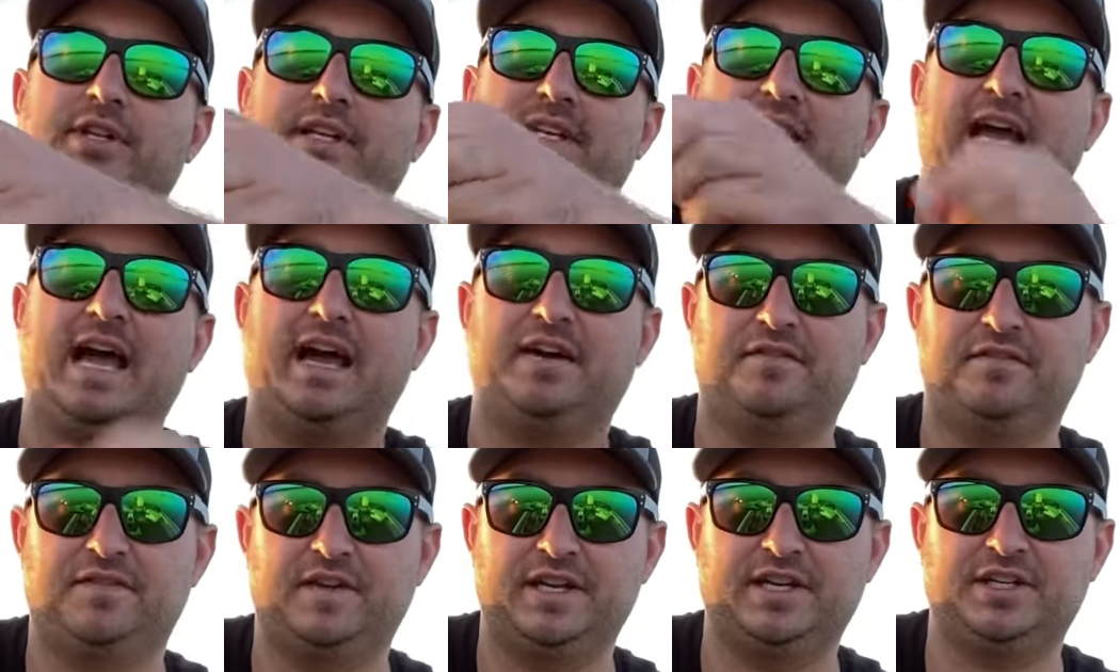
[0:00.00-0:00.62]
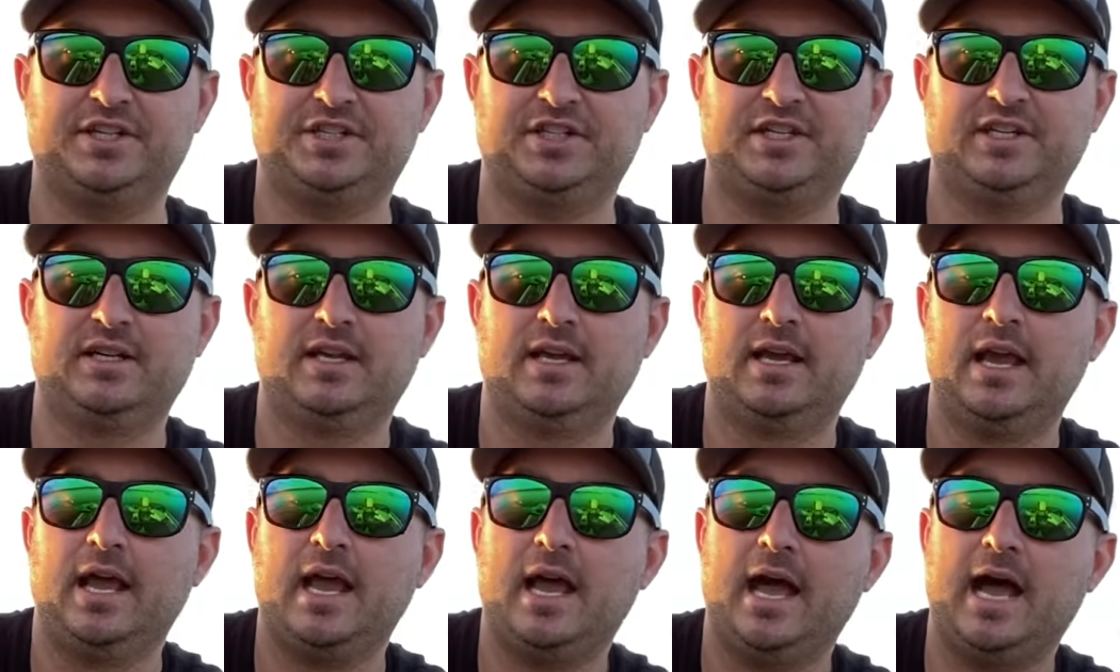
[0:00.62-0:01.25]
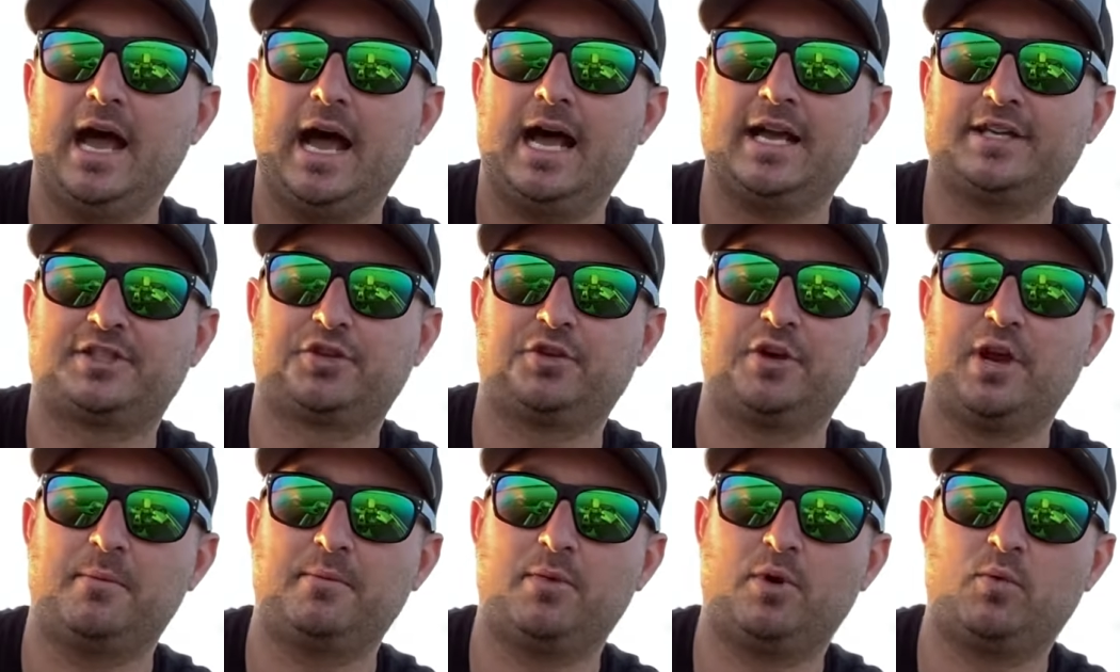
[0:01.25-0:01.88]
a catfish. So
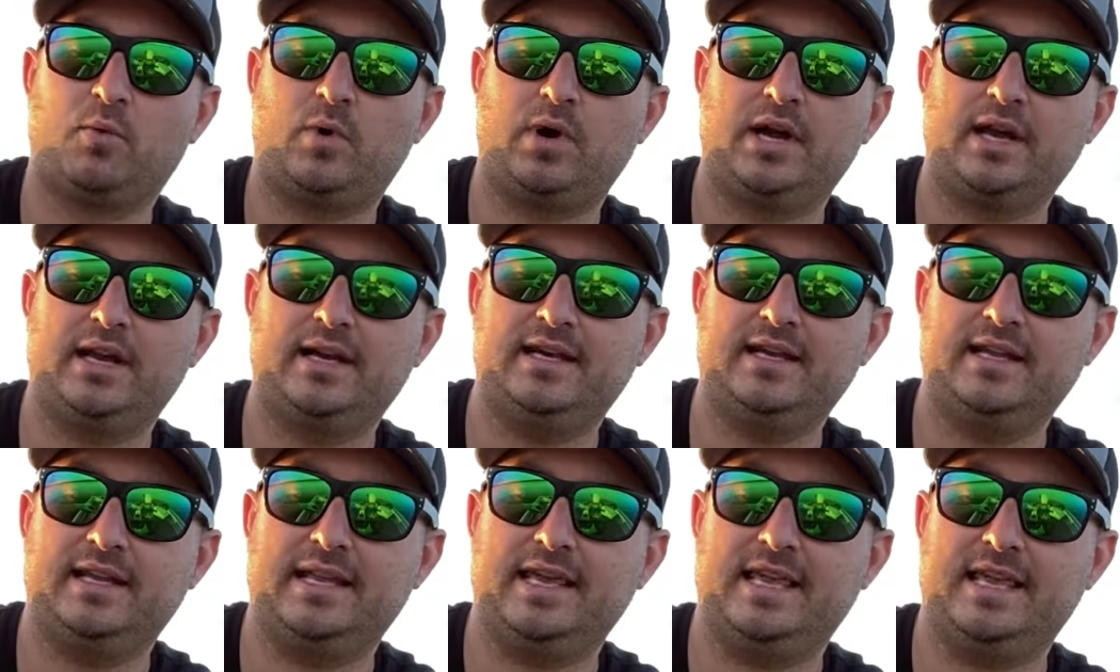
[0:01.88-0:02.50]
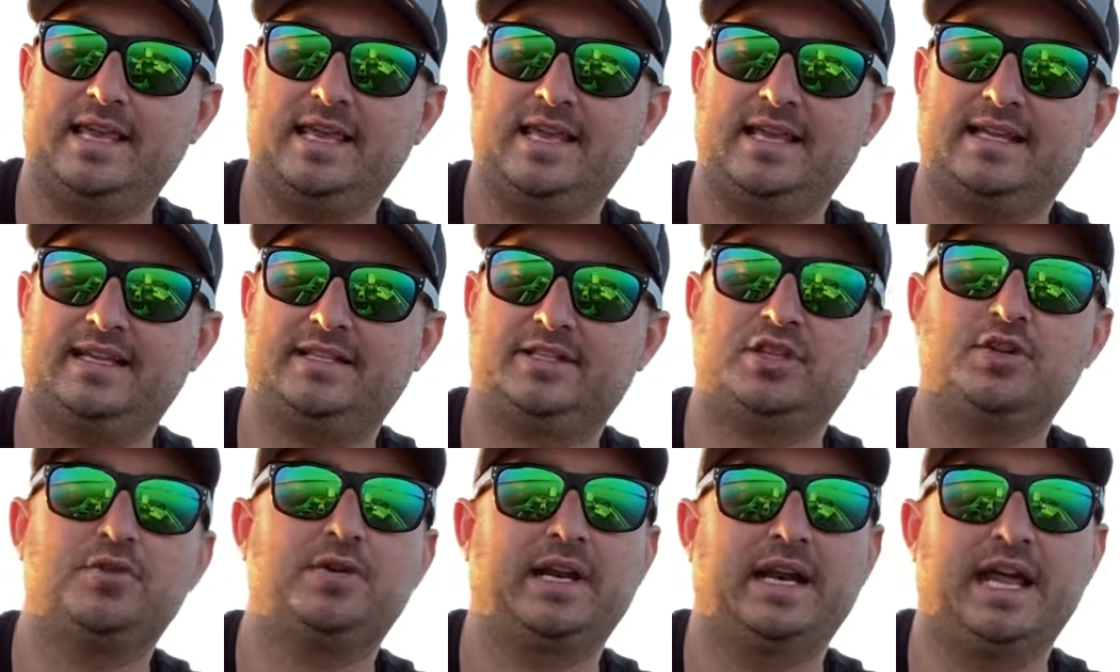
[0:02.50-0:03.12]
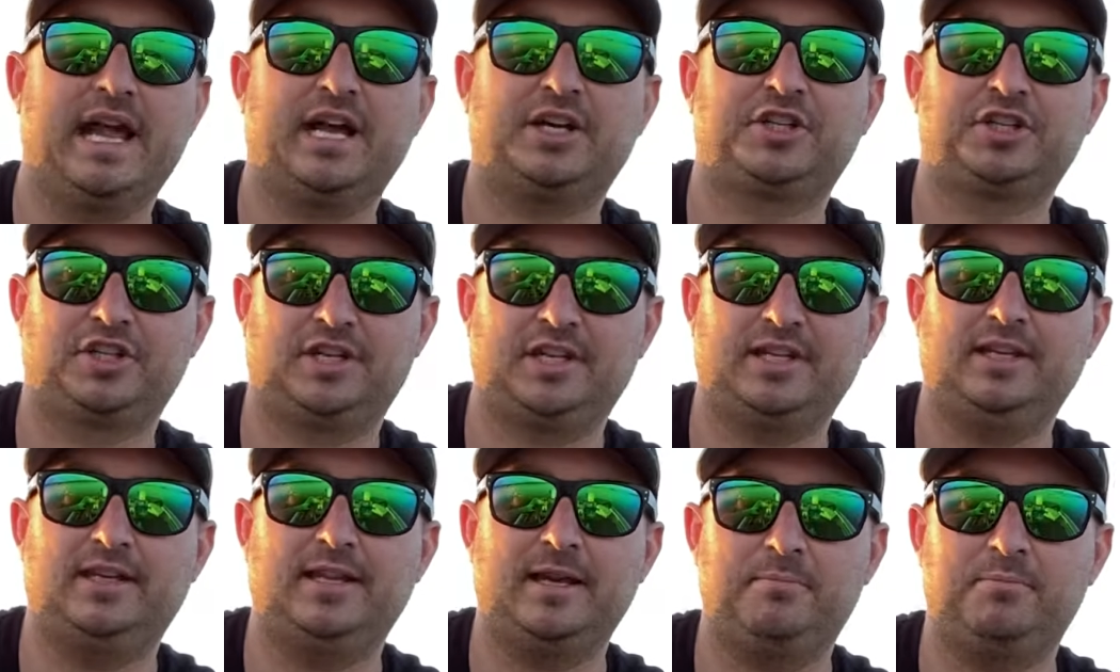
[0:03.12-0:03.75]
number one is you can
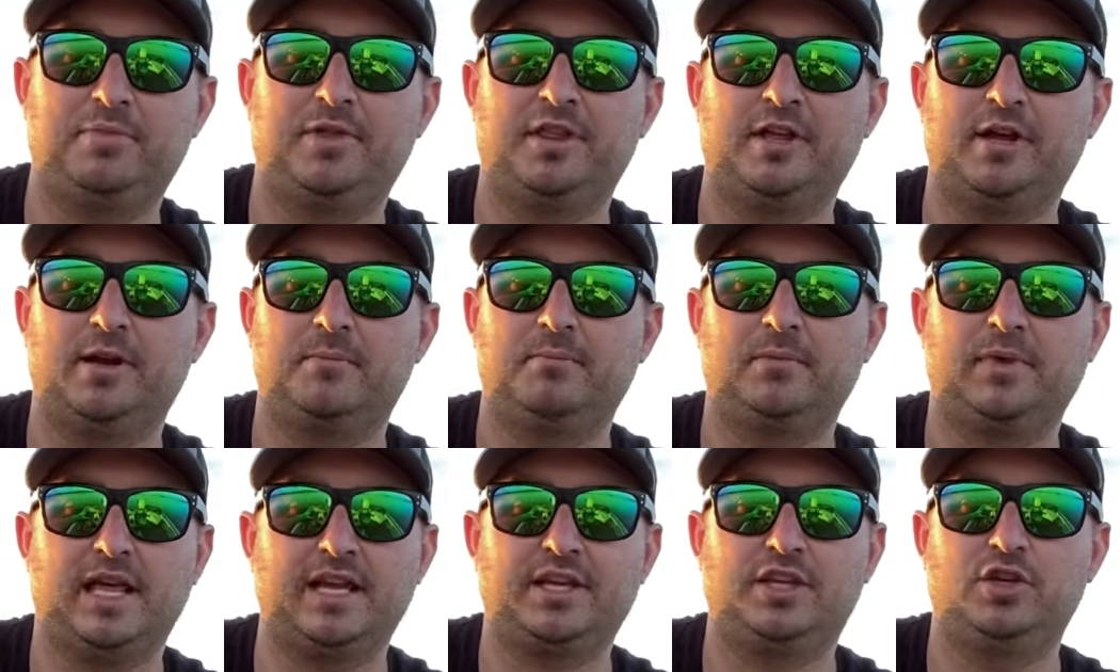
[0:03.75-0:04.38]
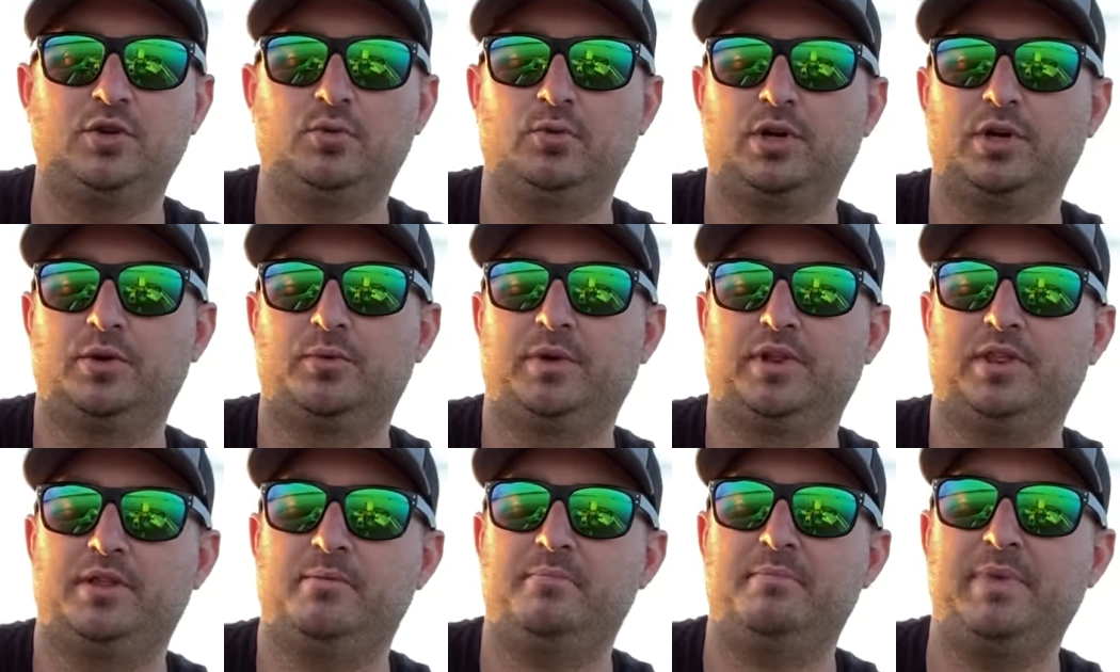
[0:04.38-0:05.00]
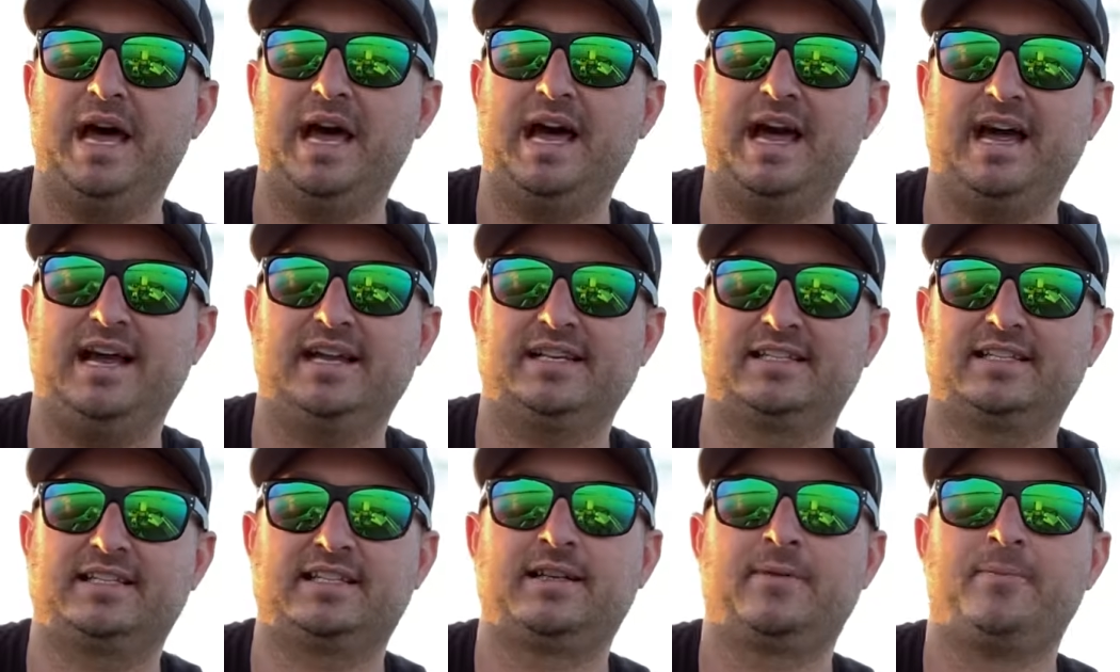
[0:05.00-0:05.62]
actually lip them like you would with a
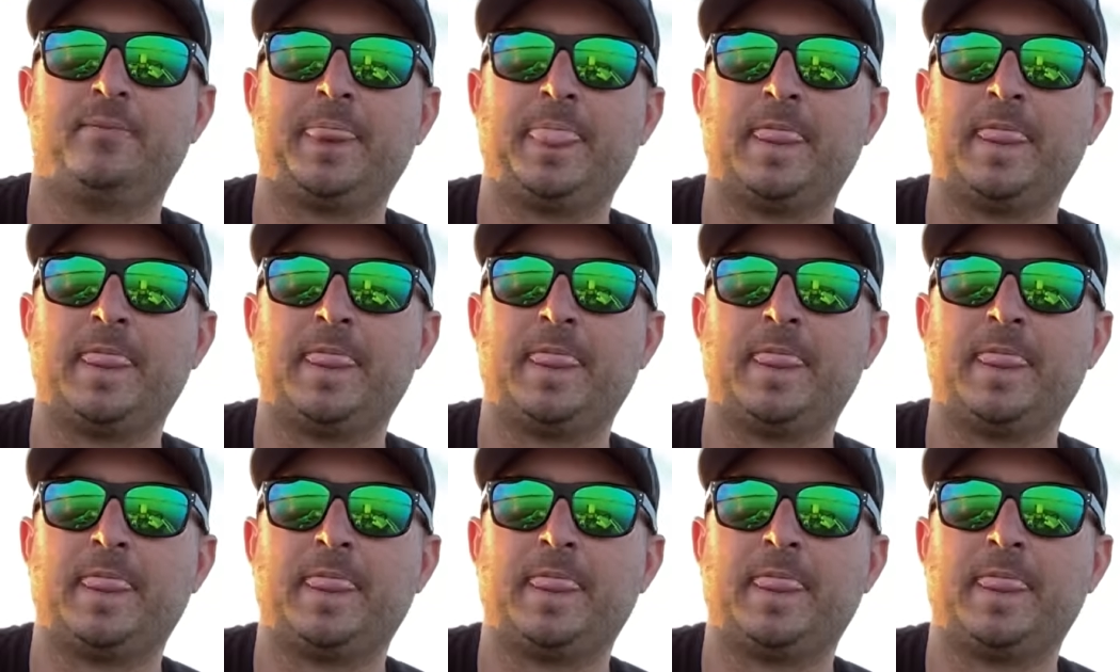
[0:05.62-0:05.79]
bass.